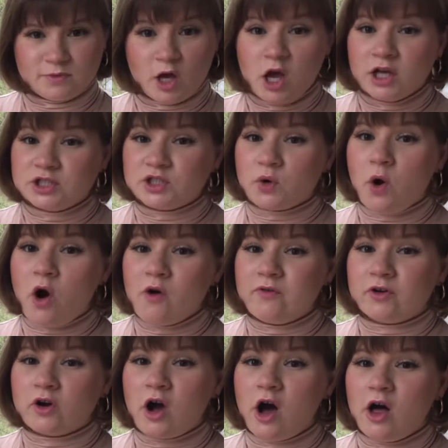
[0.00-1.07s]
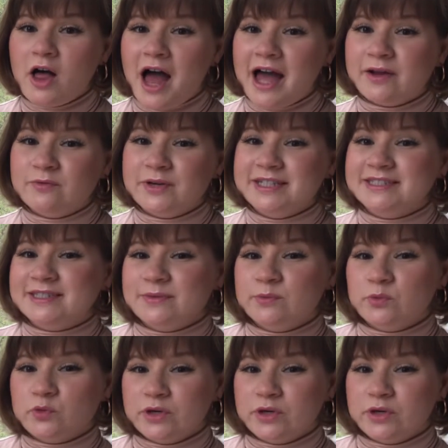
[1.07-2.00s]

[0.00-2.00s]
So overall, I read some